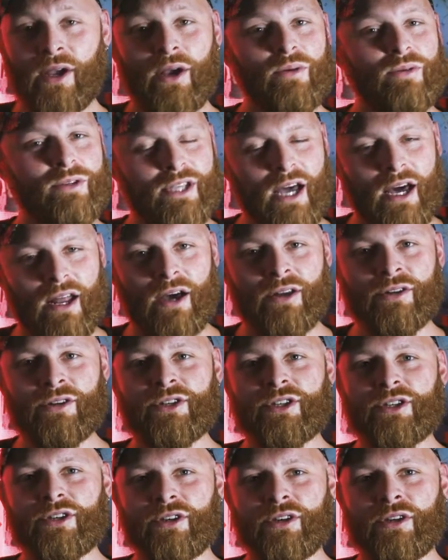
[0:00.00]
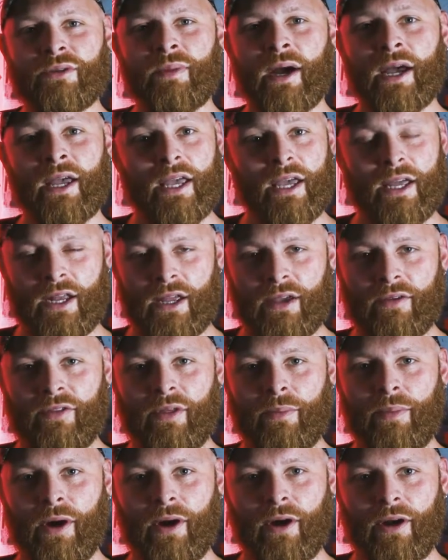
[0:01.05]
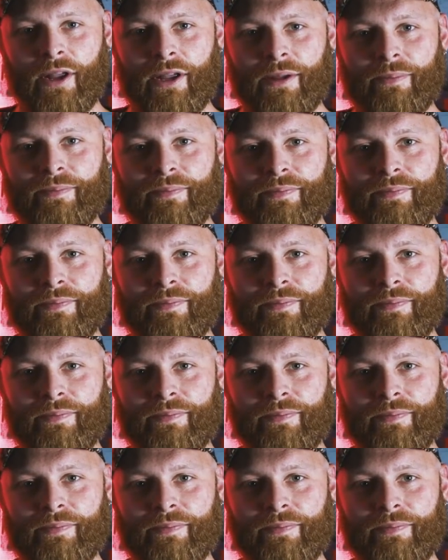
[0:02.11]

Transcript: was not understood by any of the party.